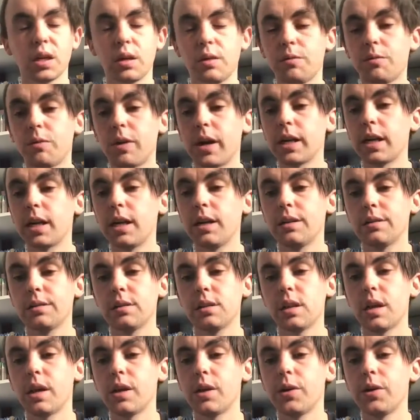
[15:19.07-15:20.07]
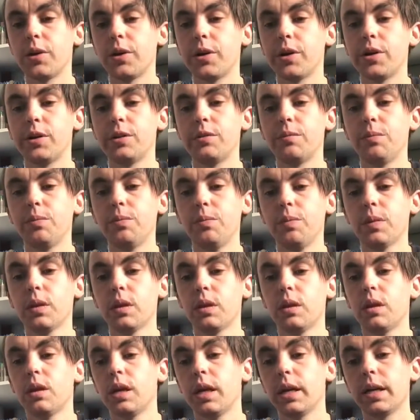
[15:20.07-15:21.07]
Frankie Kazarian
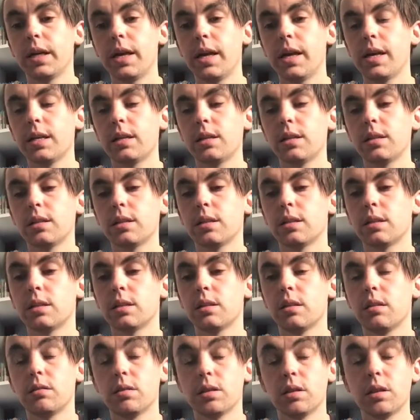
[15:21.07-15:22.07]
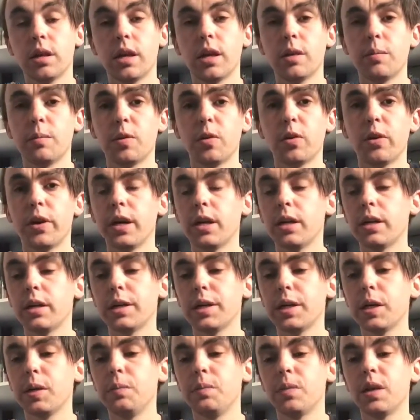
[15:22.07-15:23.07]
against Team
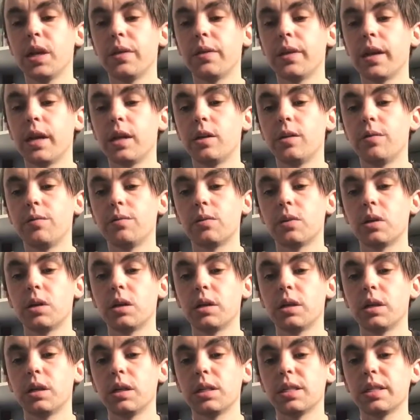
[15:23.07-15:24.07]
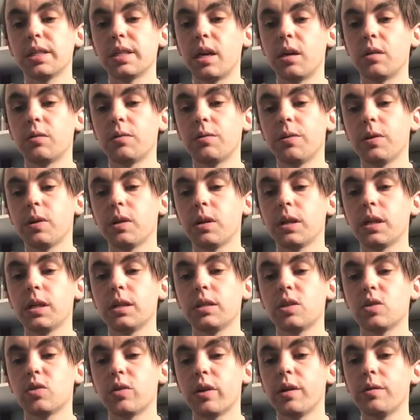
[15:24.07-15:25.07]
3D, and then you've got a South Philly
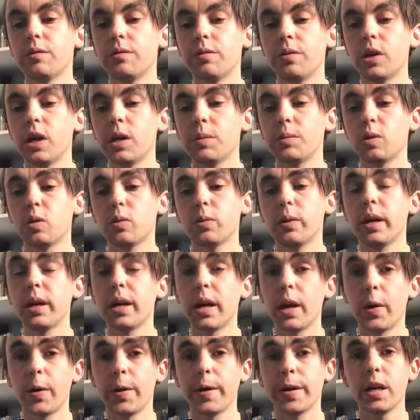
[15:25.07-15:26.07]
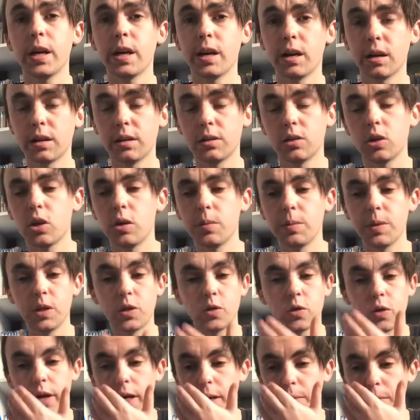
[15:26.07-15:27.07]
street fight between Eric Young and Tommy
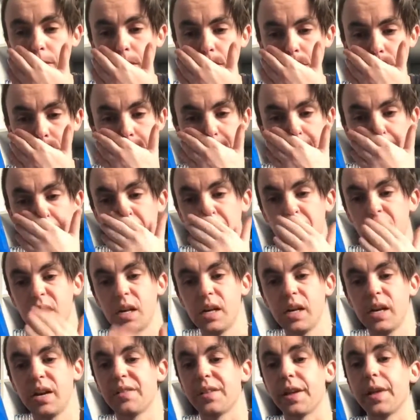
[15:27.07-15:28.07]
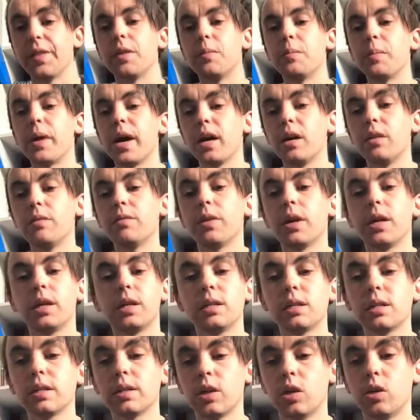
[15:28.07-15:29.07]
Dreamer, and then the main event
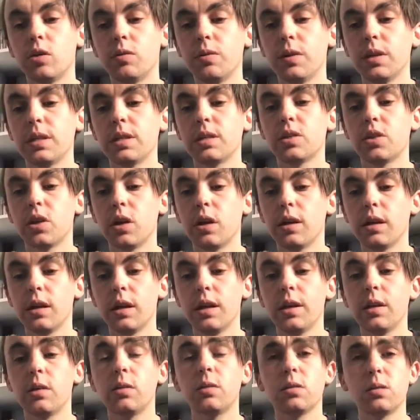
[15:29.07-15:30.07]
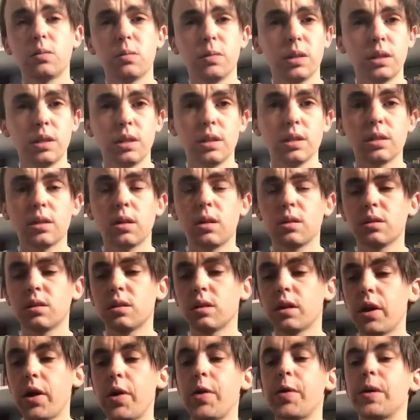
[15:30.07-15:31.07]
itself is Dirty Hills, which is
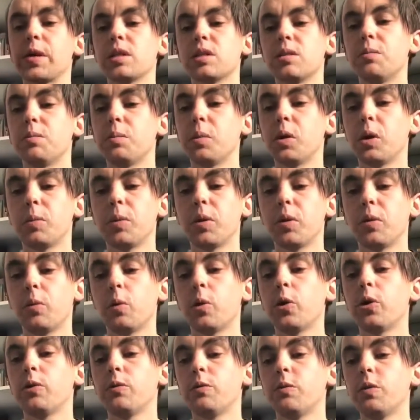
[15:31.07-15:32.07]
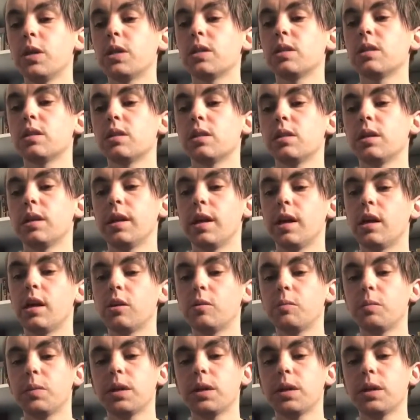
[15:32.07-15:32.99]
Austin Aries and Bobby Roode versus the Young